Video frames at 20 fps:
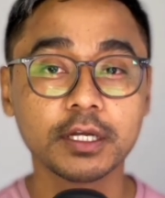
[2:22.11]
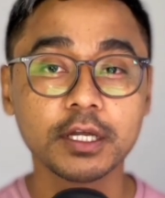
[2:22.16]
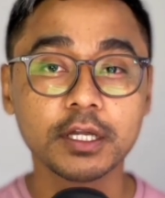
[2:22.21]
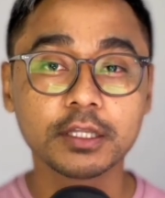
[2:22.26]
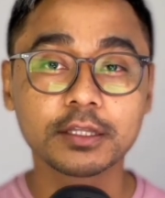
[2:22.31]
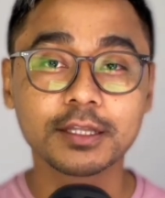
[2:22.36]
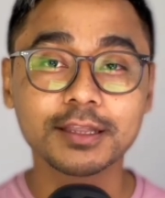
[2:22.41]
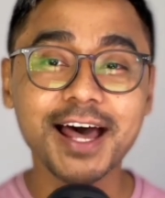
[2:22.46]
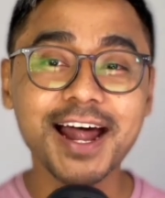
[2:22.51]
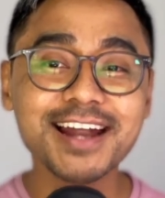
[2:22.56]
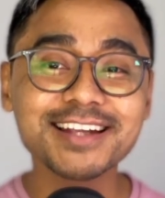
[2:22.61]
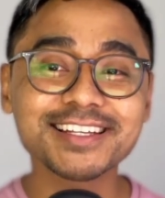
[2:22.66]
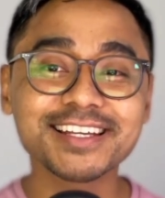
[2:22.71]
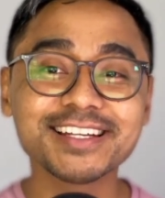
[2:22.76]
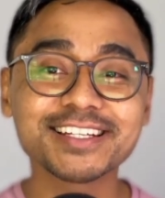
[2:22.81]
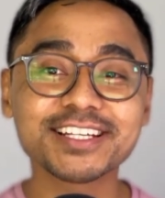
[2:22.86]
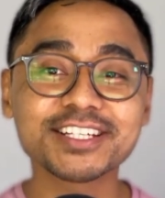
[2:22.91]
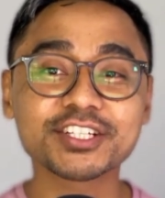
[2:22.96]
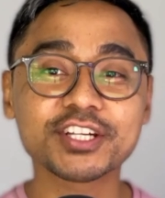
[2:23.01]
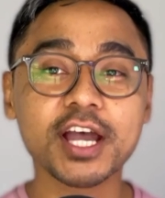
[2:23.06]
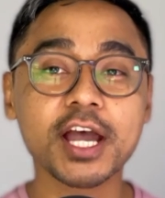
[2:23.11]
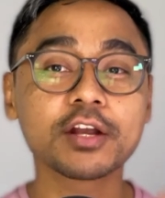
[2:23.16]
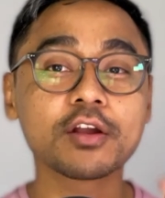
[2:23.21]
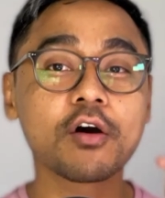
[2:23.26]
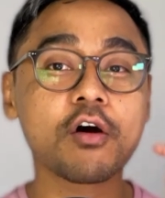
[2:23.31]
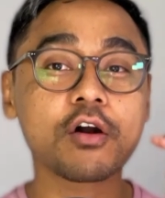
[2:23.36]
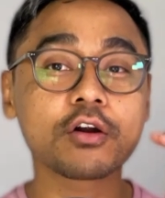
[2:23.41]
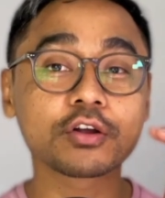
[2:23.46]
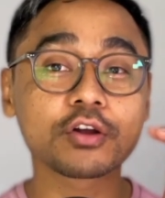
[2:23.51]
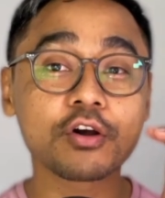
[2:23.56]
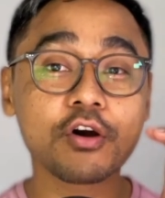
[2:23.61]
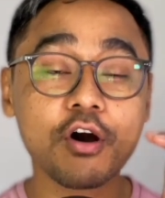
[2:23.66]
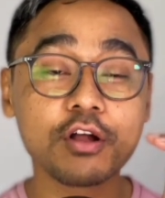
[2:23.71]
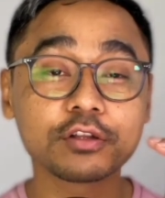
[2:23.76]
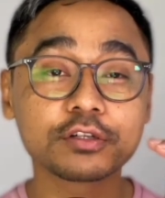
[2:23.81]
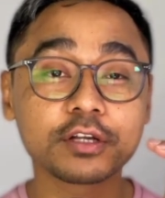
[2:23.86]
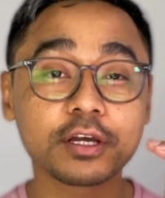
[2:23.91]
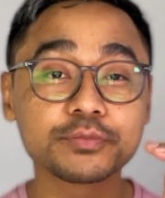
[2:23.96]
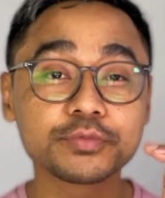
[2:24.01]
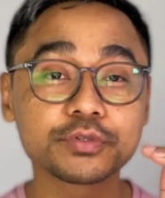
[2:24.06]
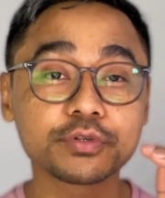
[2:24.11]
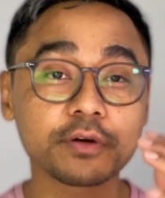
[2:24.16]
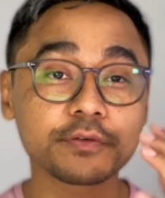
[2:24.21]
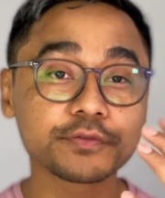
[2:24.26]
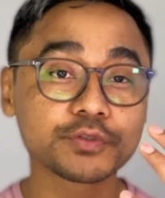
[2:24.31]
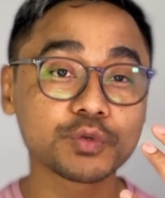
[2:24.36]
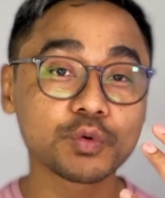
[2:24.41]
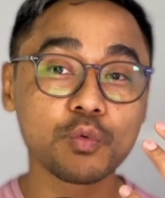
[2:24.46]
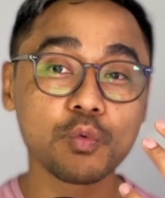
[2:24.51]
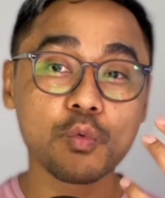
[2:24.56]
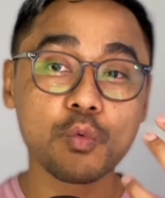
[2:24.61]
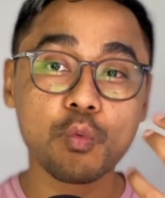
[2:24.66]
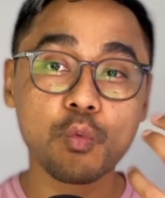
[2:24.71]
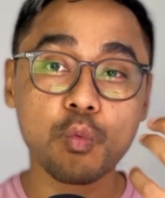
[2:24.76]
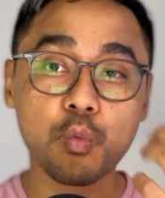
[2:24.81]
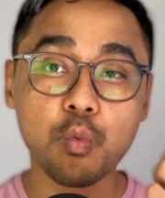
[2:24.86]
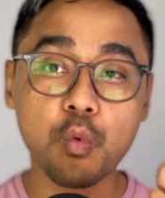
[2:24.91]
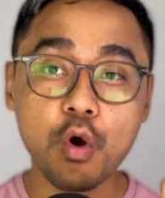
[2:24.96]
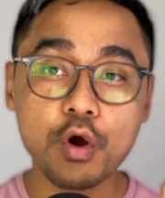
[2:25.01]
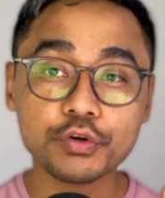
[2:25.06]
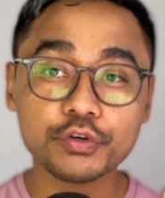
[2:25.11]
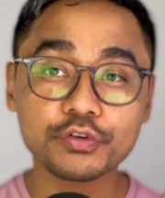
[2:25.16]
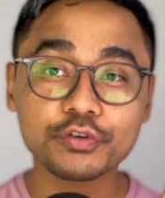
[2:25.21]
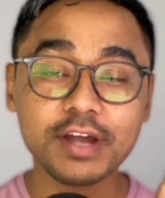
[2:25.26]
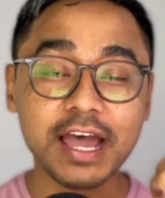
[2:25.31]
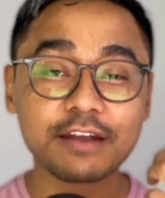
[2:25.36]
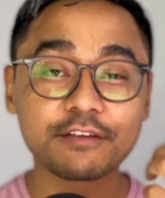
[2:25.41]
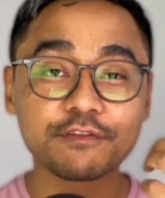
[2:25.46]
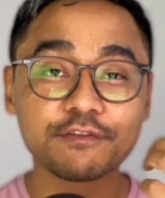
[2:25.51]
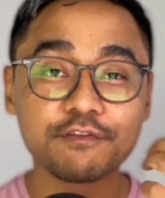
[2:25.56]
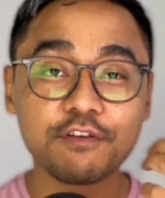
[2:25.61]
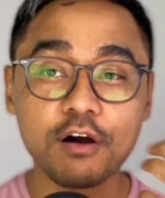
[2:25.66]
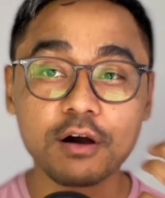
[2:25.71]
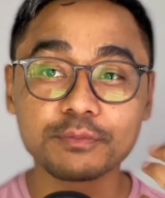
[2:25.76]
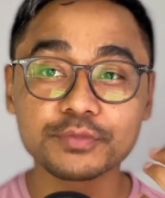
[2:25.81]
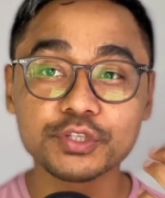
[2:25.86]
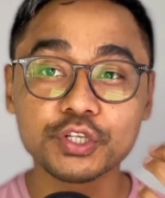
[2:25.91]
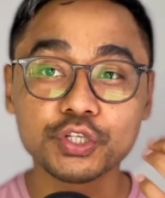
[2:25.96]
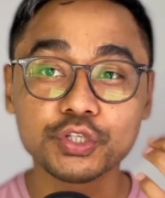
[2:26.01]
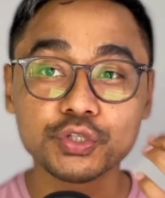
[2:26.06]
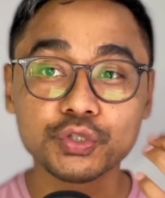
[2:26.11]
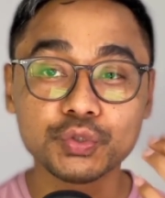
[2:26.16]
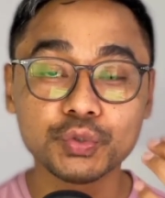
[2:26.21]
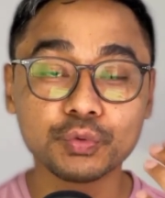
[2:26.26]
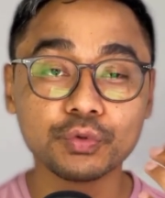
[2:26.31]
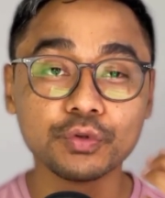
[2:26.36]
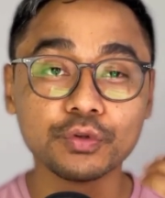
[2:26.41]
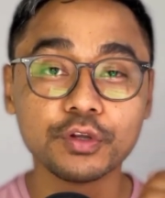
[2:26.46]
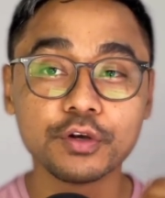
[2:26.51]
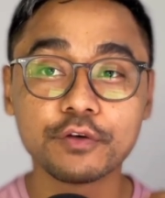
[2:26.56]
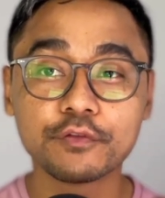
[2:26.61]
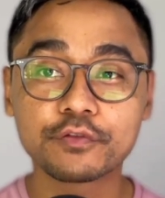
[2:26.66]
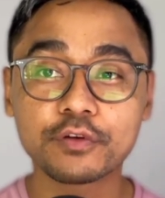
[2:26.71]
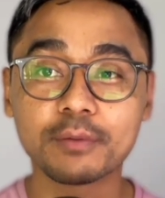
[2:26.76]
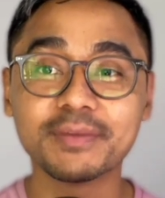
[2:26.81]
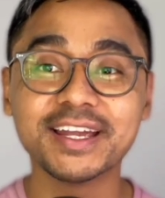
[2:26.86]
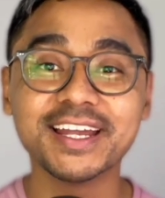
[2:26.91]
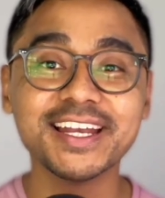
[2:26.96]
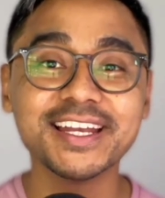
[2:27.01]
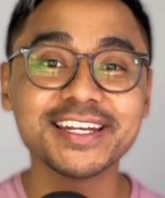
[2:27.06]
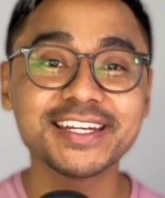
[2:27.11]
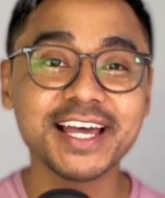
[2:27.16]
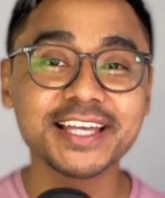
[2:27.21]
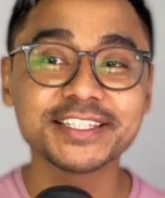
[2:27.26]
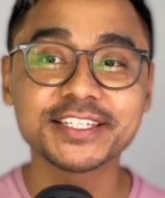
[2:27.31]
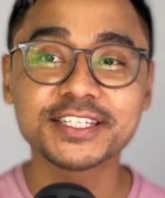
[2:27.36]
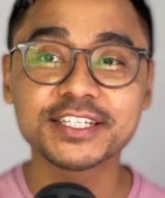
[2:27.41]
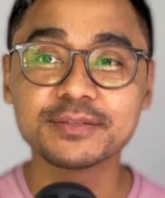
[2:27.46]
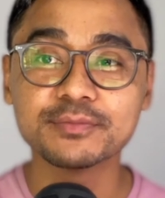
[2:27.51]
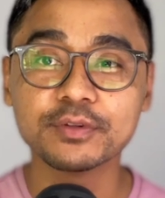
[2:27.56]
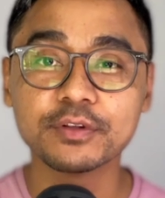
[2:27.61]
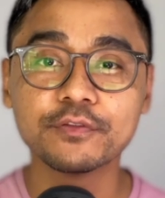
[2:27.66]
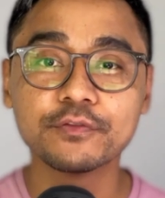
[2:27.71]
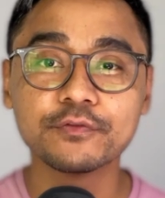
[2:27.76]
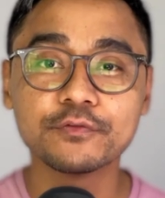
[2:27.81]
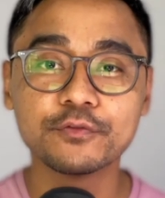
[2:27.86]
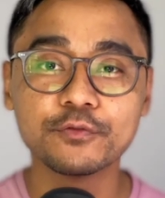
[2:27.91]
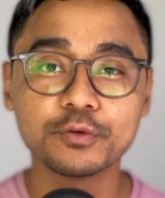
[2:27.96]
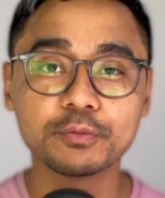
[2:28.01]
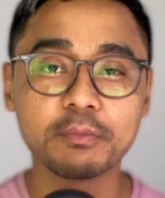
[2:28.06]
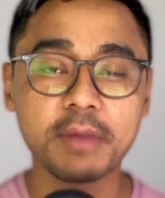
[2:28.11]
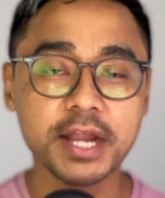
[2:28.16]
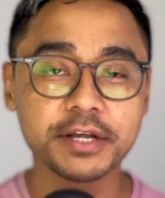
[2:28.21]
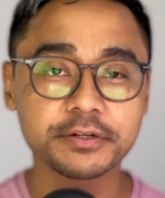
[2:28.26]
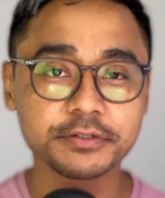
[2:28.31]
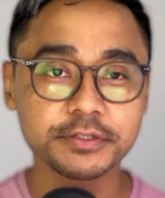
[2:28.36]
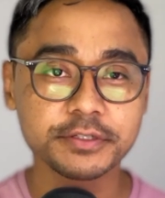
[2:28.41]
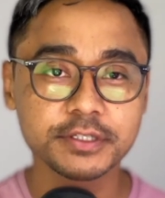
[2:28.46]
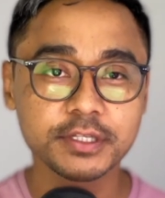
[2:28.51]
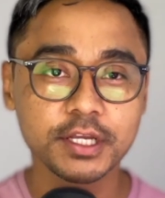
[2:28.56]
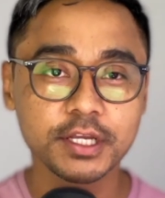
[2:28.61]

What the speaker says: The large intestine or colon absorbs water and forms stool from indigestible food matters.